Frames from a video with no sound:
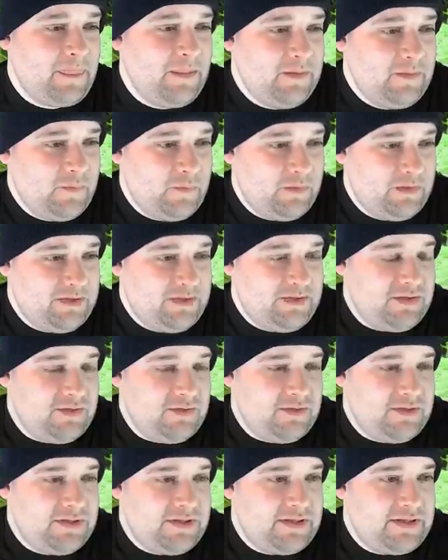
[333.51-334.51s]
Would you
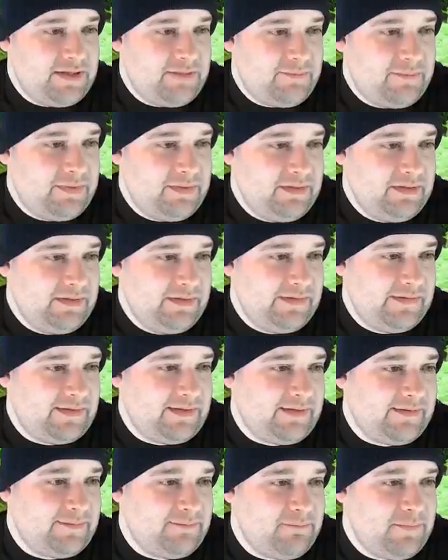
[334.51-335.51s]
ship?
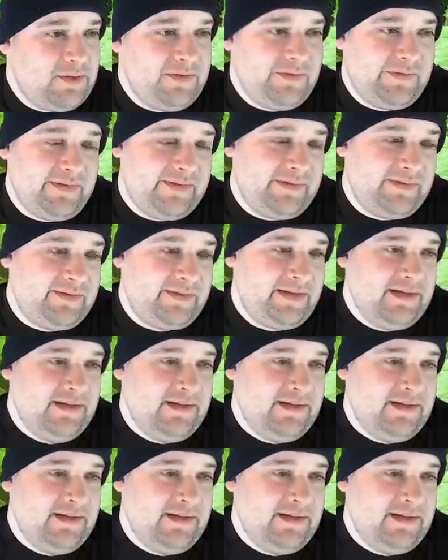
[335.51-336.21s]
Says Moses.